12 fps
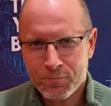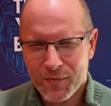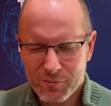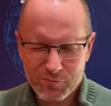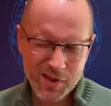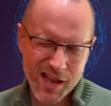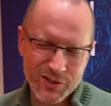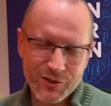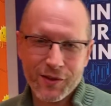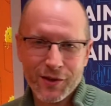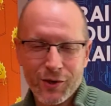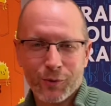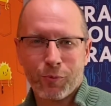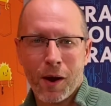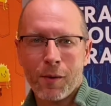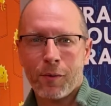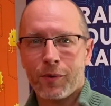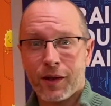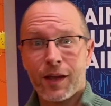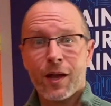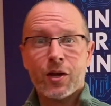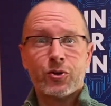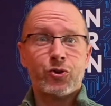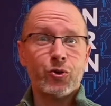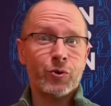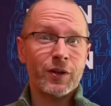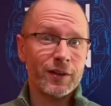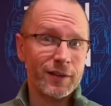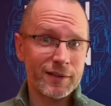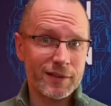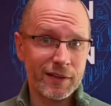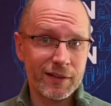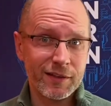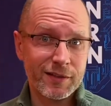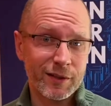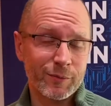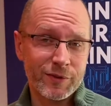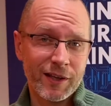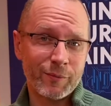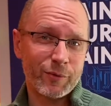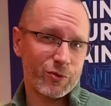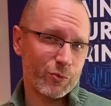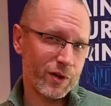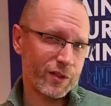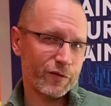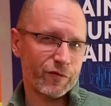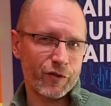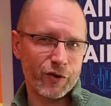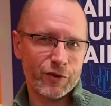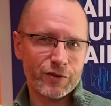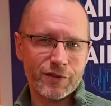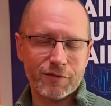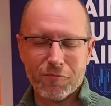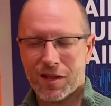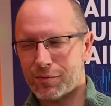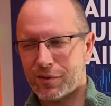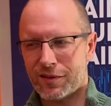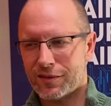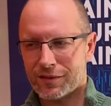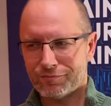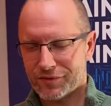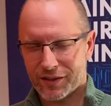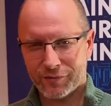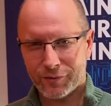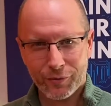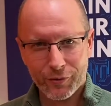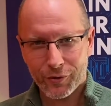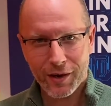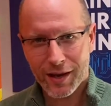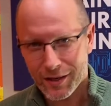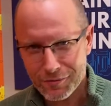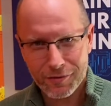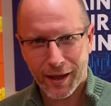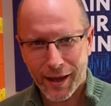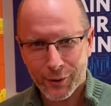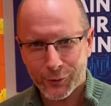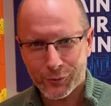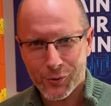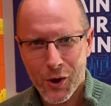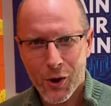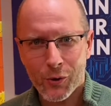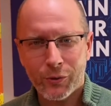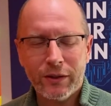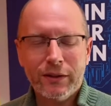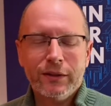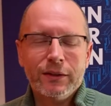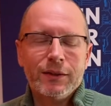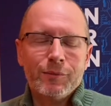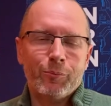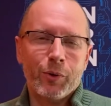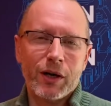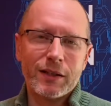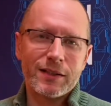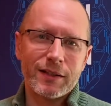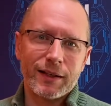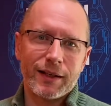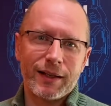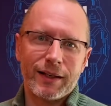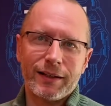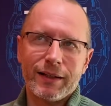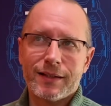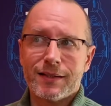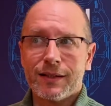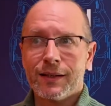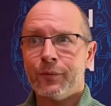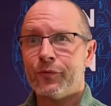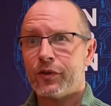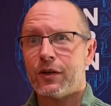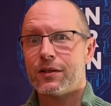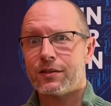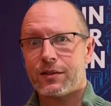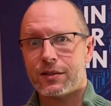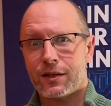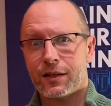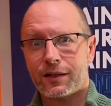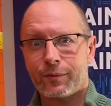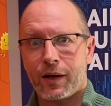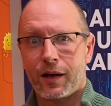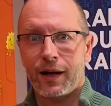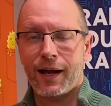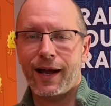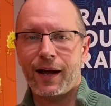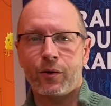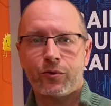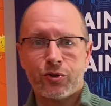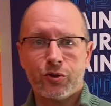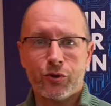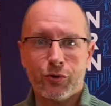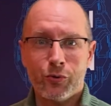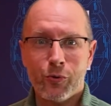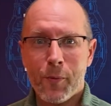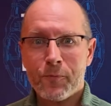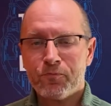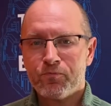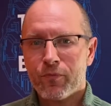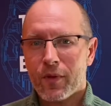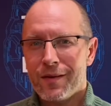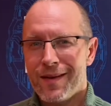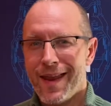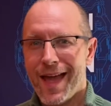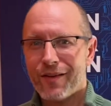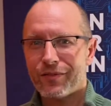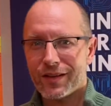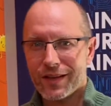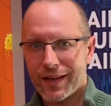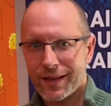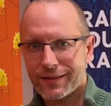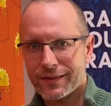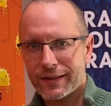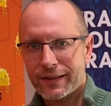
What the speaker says: Imagine that you're probably tuning into this sometime between the 1st and maybe the 7th or 8th. I don't know. But it's time for us to talk about how to navigate